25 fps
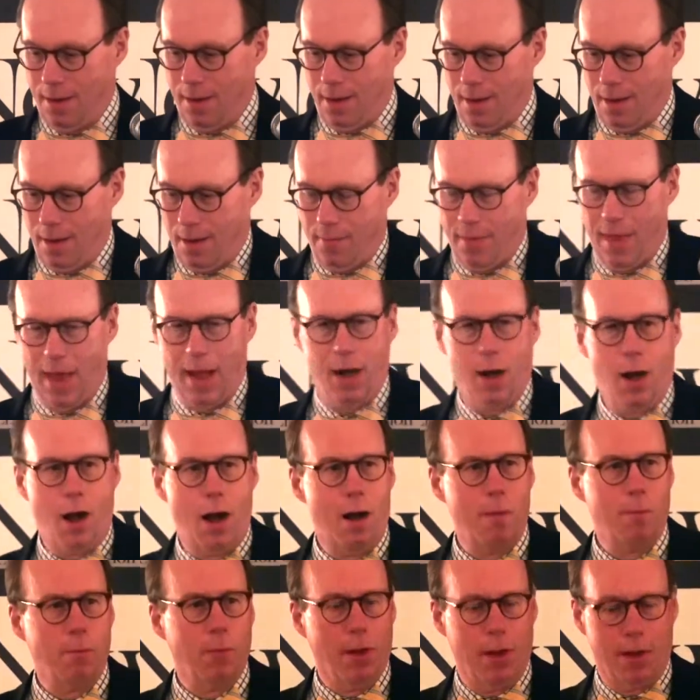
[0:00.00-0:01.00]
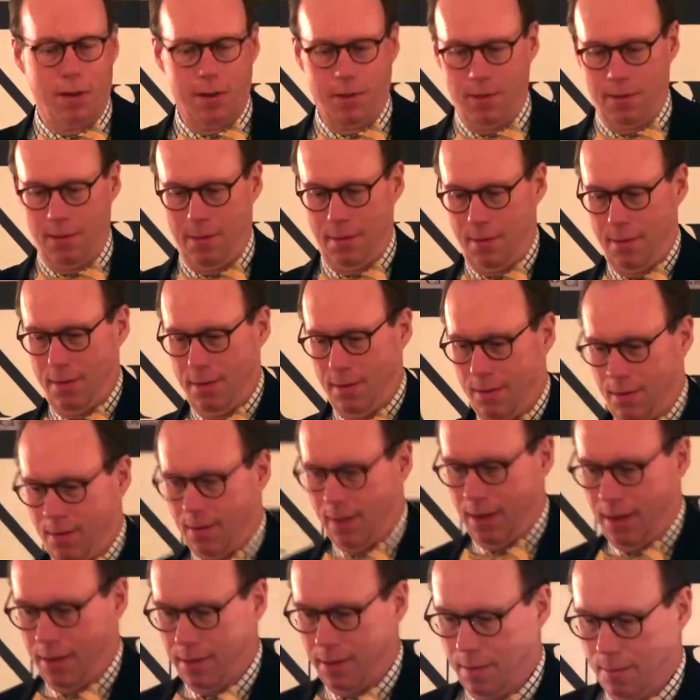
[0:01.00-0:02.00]
that omelet
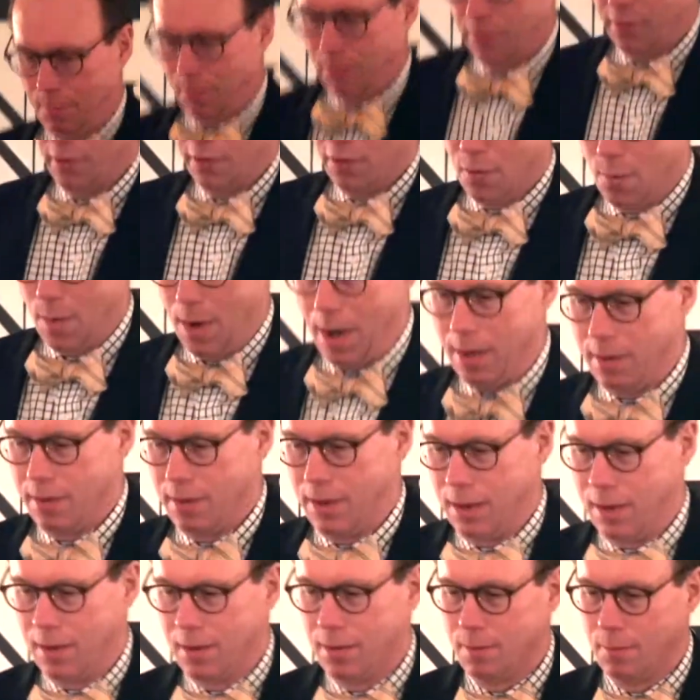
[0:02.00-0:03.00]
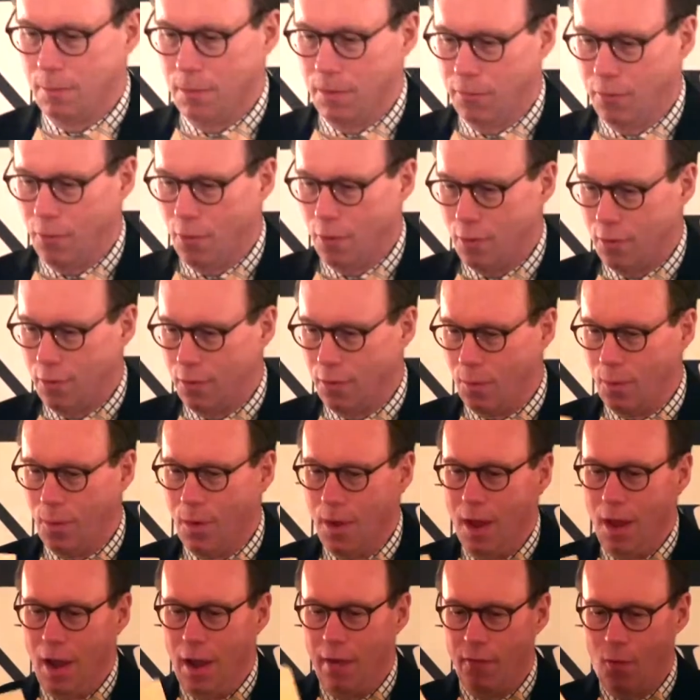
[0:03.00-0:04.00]
that Mr. Duranty referred to.
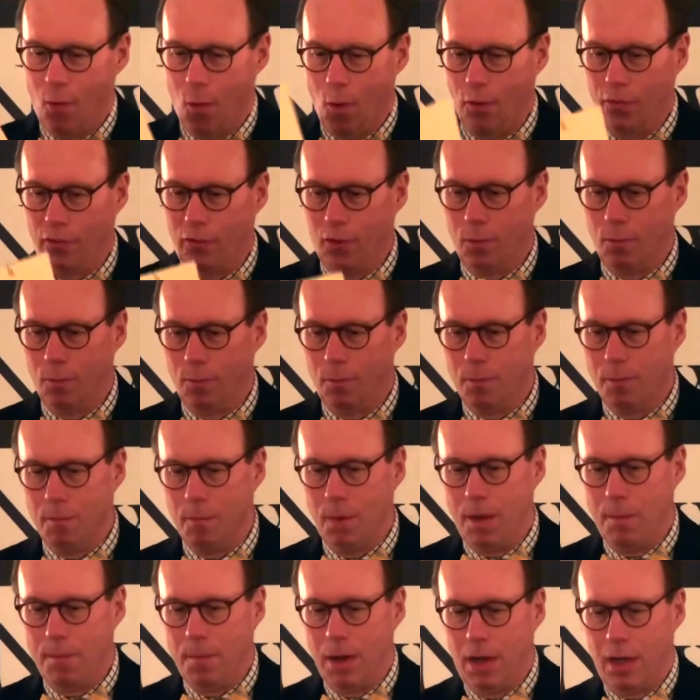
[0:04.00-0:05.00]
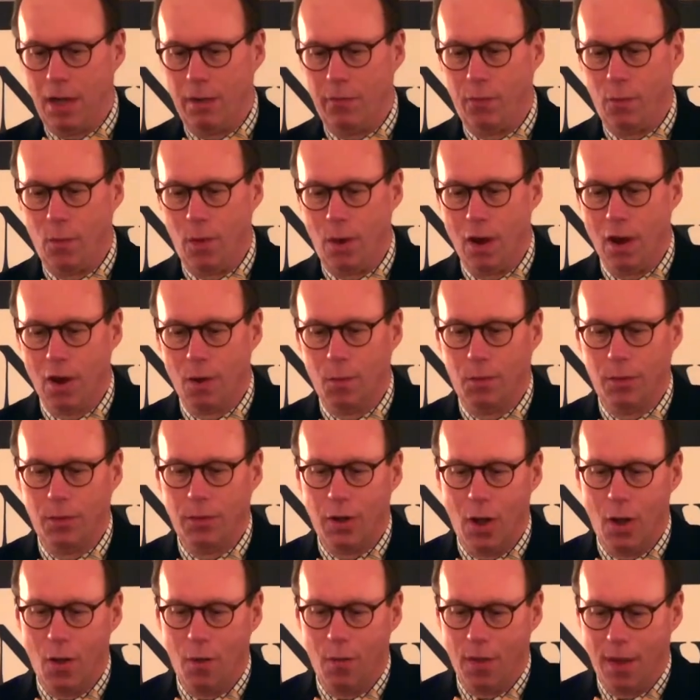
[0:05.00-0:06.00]
Of course, many of you here will
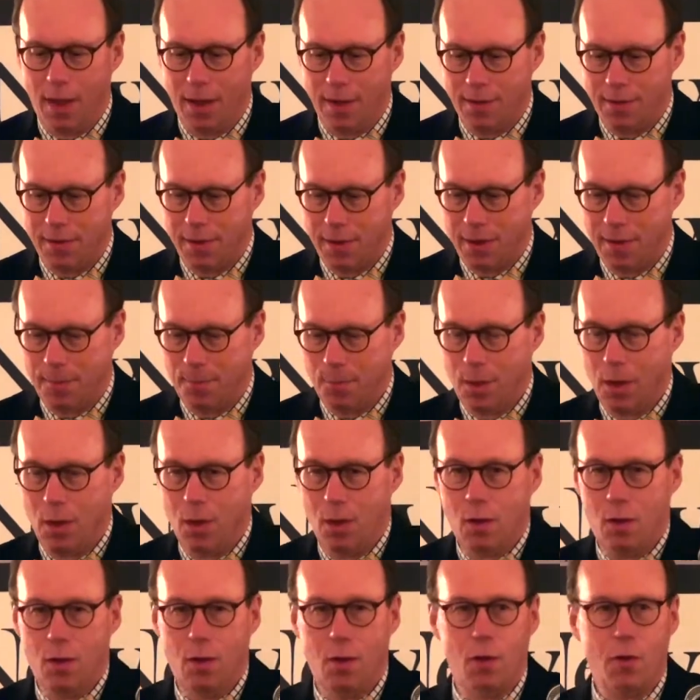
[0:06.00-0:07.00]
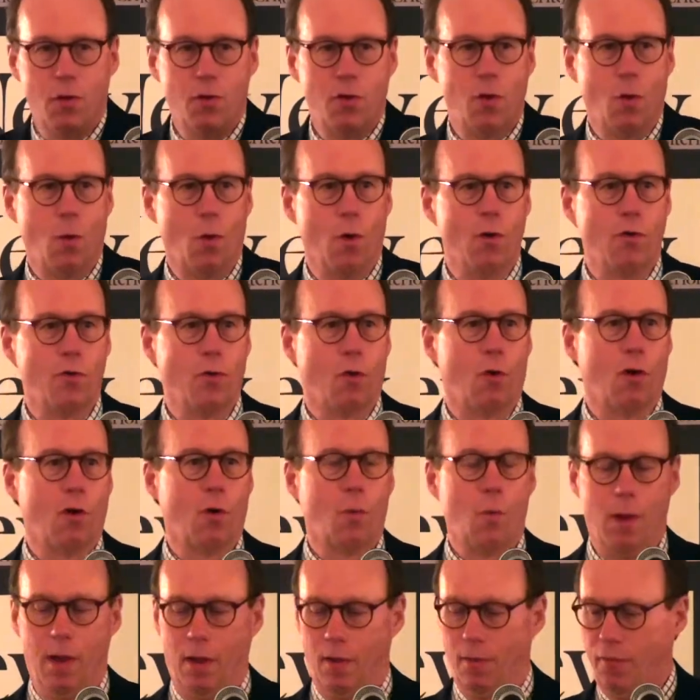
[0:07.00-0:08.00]
know that George
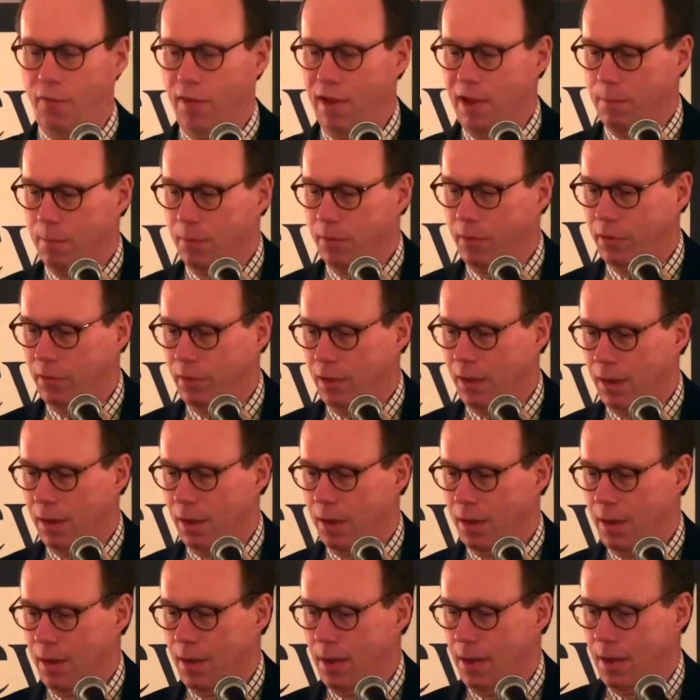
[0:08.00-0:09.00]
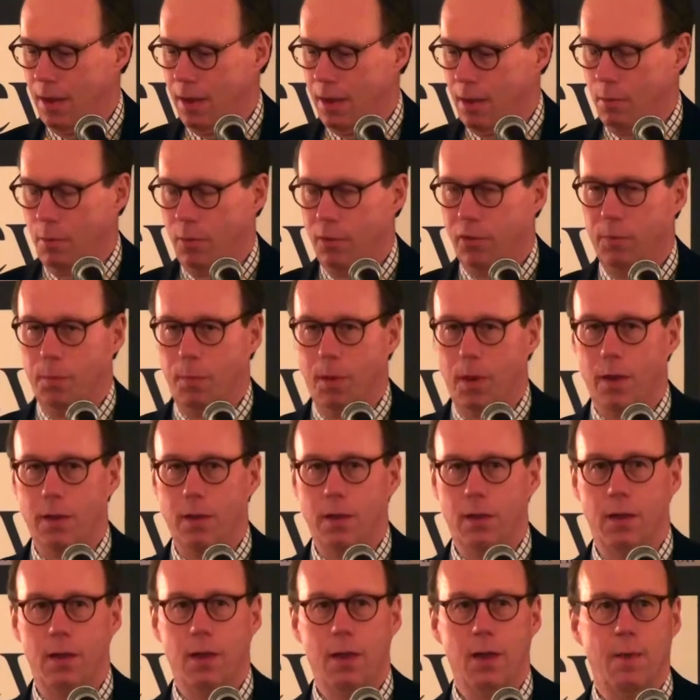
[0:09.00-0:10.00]
Orwell famously
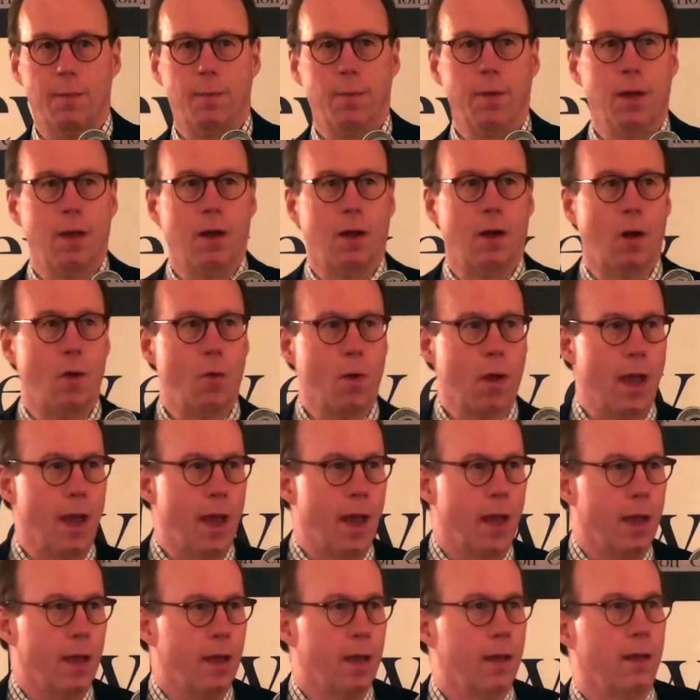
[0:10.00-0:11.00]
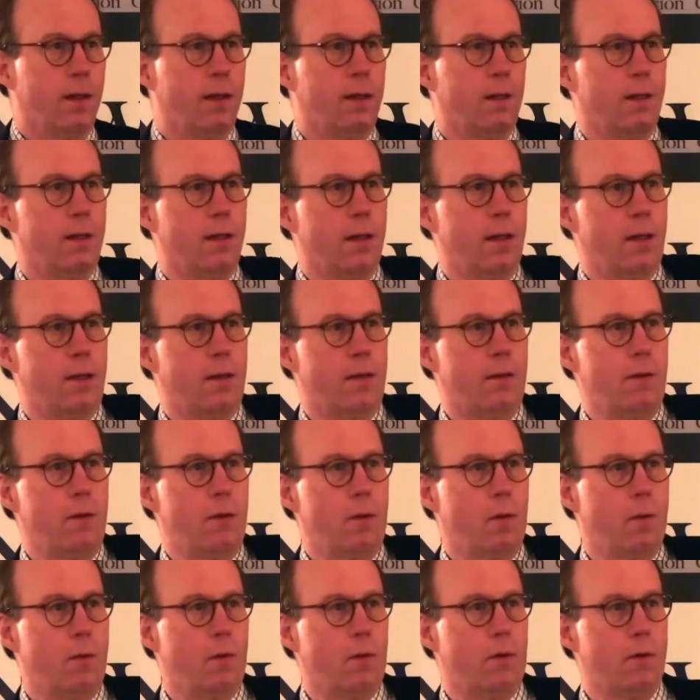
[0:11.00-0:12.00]
responded, okay,
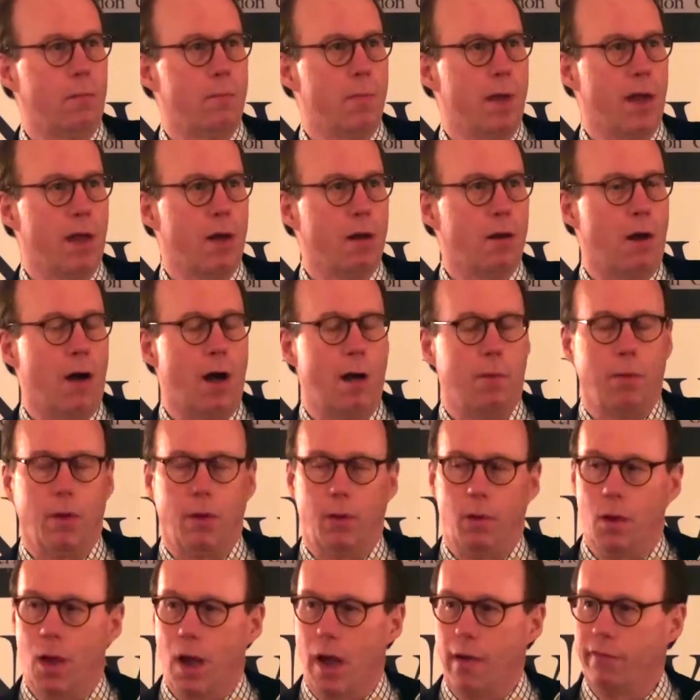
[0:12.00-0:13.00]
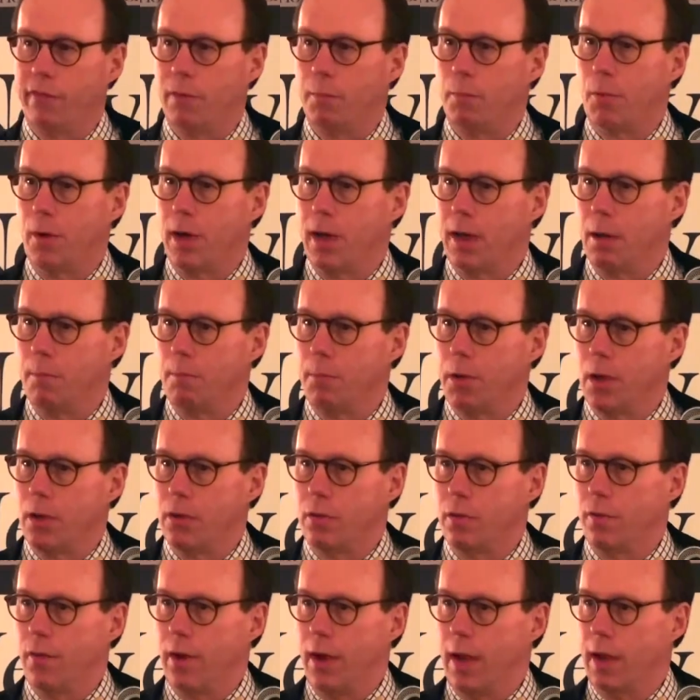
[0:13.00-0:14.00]
to make an omelet you have to break a
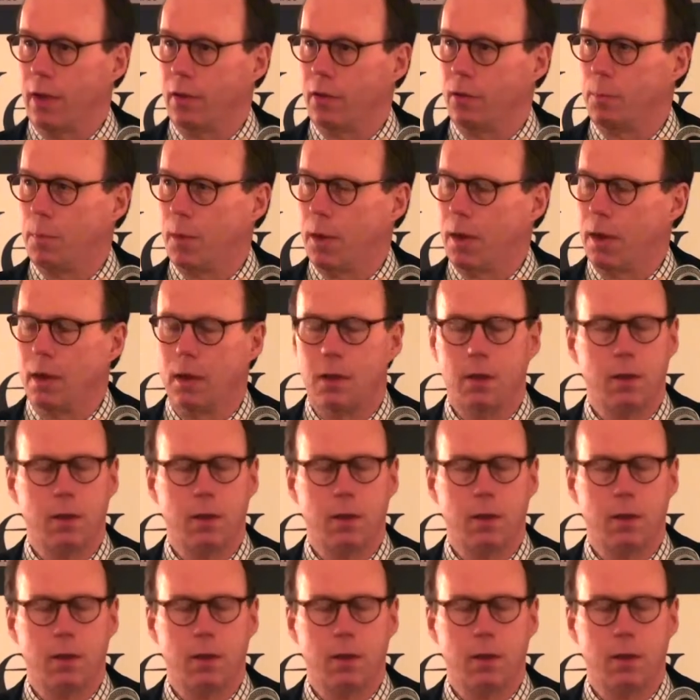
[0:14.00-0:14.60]
bunch of eggs, but